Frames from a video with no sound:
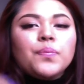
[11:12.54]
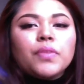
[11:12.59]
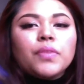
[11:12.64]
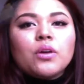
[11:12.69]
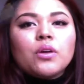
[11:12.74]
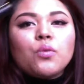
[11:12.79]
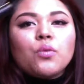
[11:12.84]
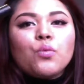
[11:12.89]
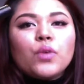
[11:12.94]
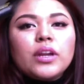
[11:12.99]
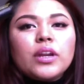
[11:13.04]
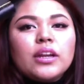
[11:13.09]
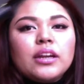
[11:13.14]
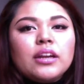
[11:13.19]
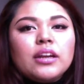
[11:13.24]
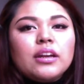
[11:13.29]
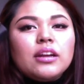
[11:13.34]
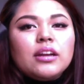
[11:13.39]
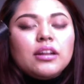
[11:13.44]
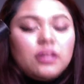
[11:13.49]
When
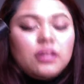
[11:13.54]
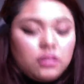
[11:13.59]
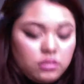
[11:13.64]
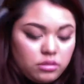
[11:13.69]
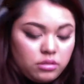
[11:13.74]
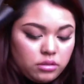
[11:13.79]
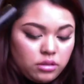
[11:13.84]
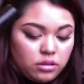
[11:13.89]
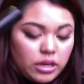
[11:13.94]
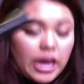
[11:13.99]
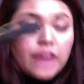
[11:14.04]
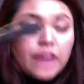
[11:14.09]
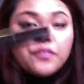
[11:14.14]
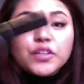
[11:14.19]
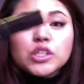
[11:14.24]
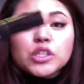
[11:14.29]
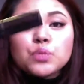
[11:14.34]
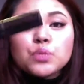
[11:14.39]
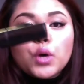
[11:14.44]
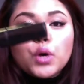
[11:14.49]
I
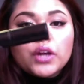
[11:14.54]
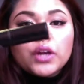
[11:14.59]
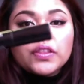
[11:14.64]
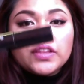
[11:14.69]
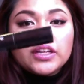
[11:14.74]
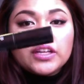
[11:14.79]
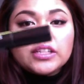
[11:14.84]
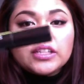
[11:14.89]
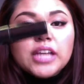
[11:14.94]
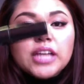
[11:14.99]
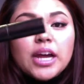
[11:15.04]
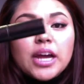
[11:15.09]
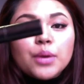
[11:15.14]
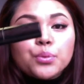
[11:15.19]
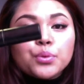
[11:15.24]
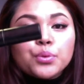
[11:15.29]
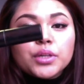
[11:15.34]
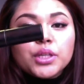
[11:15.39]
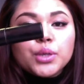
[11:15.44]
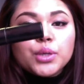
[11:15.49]
first bought this, I
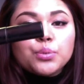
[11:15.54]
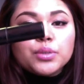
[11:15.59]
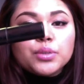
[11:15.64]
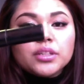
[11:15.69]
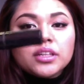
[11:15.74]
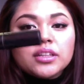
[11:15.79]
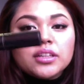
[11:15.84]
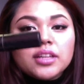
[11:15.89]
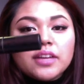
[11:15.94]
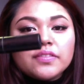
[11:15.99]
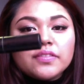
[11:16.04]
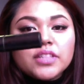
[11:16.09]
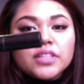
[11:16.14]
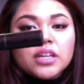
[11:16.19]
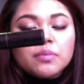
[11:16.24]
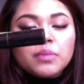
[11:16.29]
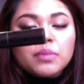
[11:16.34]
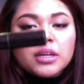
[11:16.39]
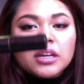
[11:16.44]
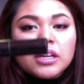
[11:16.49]
really, really loved
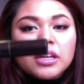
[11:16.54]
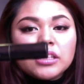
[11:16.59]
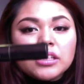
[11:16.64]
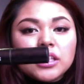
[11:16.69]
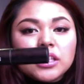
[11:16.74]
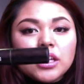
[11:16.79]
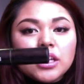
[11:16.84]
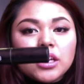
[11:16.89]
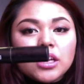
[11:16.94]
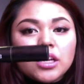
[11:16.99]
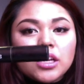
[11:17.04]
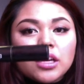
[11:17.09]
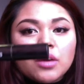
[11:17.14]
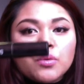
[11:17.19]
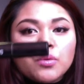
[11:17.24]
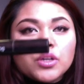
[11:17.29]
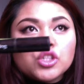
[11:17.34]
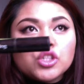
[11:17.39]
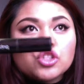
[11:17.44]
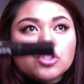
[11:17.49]
it because it
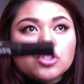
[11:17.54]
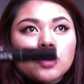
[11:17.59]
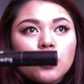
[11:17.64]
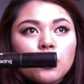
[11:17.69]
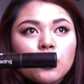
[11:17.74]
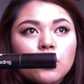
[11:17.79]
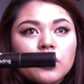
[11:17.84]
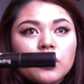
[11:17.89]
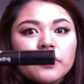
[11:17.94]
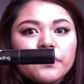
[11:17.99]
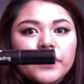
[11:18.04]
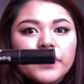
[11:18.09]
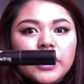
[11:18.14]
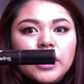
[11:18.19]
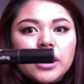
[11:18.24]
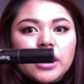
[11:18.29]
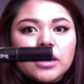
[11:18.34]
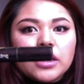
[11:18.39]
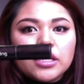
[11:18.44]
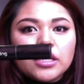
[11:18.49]
was so
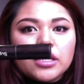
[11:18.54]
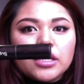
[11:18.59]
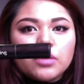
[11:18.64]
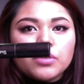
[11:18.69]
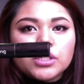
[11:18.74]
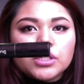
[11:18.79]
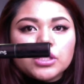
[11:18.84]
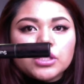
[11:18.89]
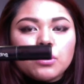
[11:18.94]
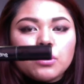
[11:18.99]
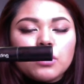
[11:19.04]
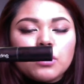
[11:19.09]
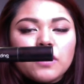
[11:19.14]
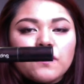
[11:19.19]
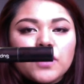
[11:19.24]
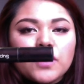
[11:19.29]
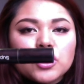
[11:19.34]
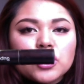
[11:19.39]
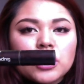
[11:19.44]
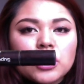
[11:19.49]
convenient and it was so
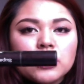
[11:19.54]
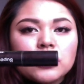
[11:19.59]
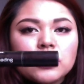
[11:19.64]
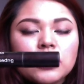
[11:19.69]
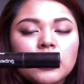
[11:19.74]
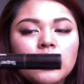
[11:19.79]
efficient.